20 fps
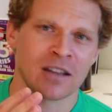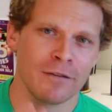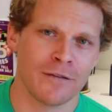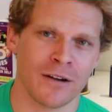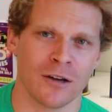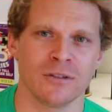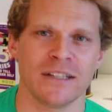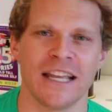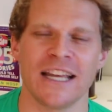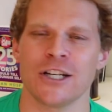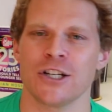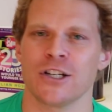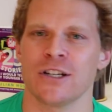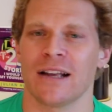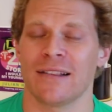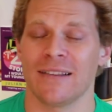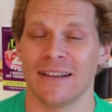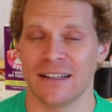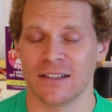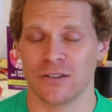foundation.
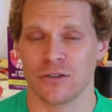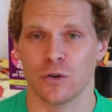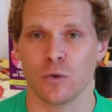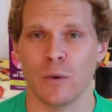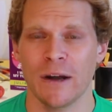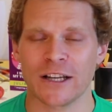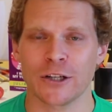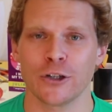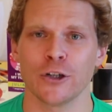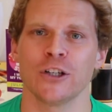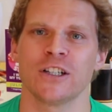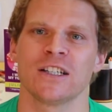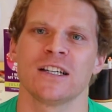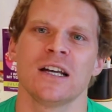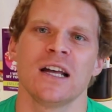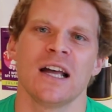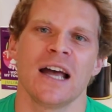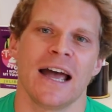I think it's quite good.